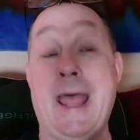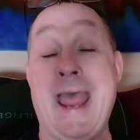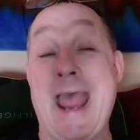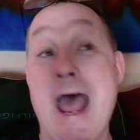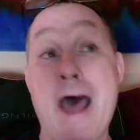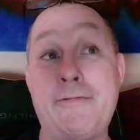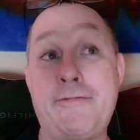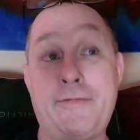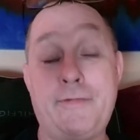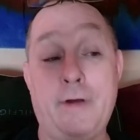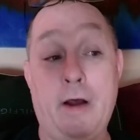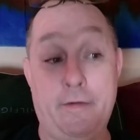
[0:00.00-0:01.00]

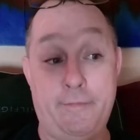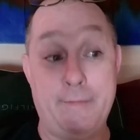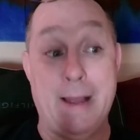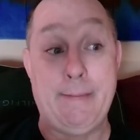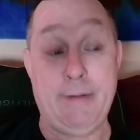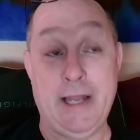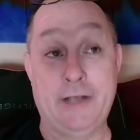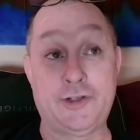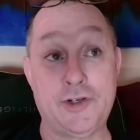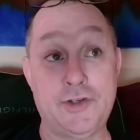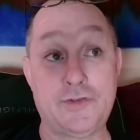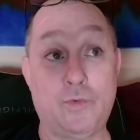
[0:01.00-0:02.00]
half of my
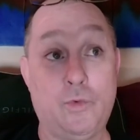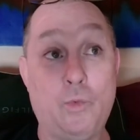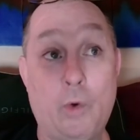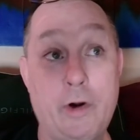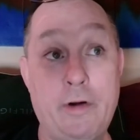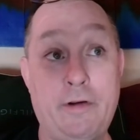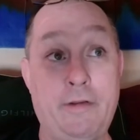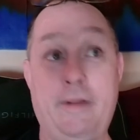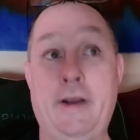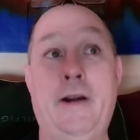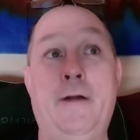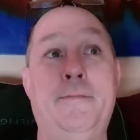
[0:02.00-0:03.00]
patches weren't
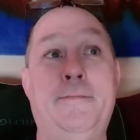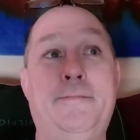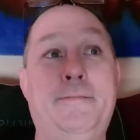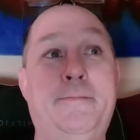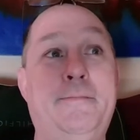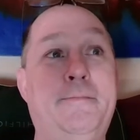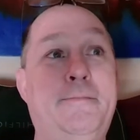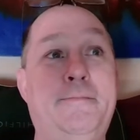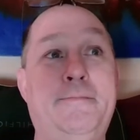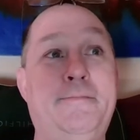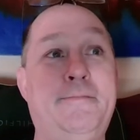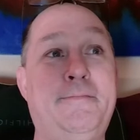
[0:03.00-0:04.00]
there.
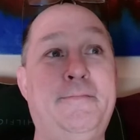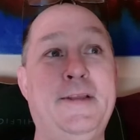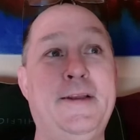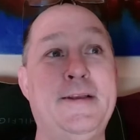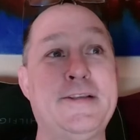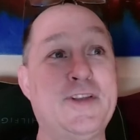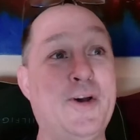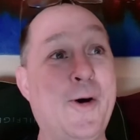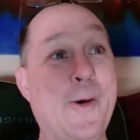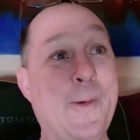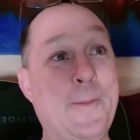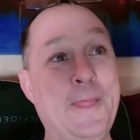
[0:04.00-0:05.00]

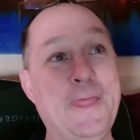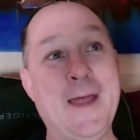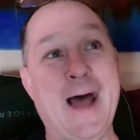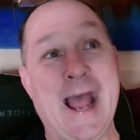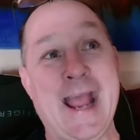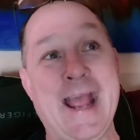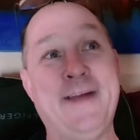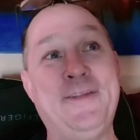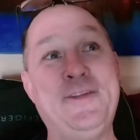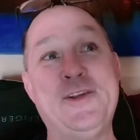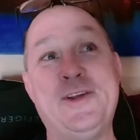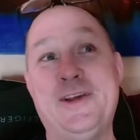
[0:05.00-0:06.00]
So I
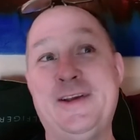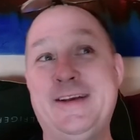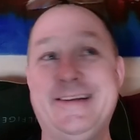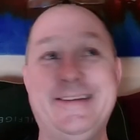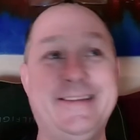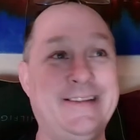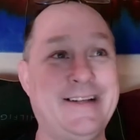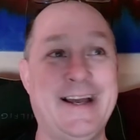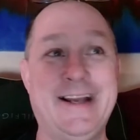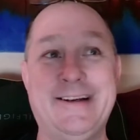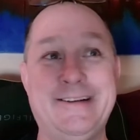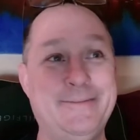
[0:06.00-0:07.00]
had to
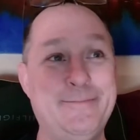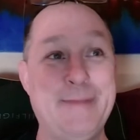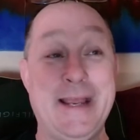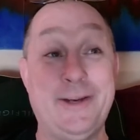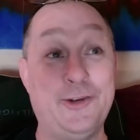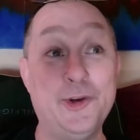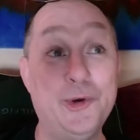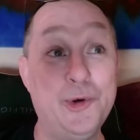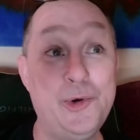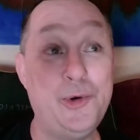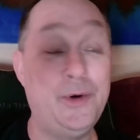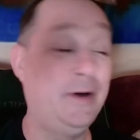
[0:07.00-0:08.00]
kind of make
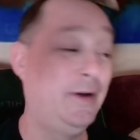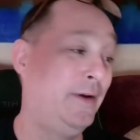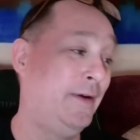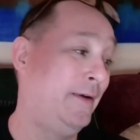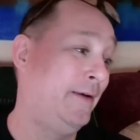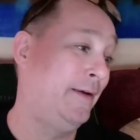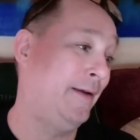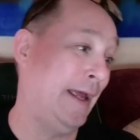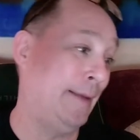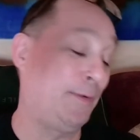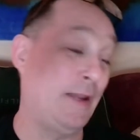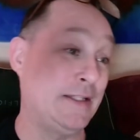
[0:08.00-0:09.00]
do
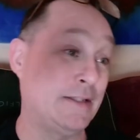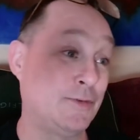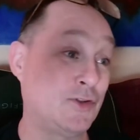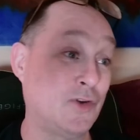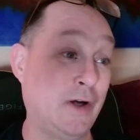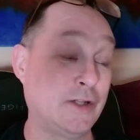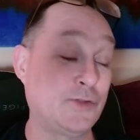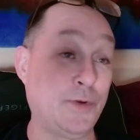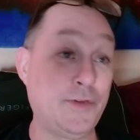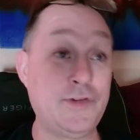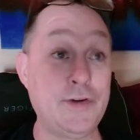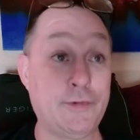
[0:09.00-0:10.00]
and play some songs
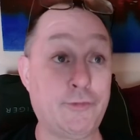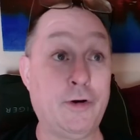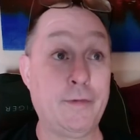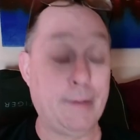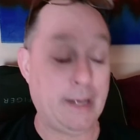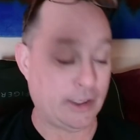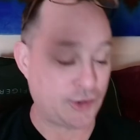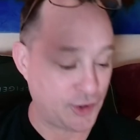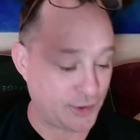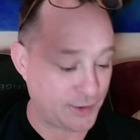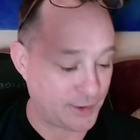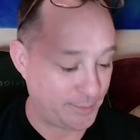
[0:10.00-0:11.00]
with different
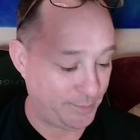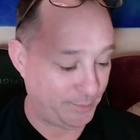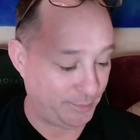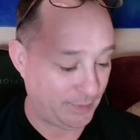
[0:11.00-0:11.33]
patches.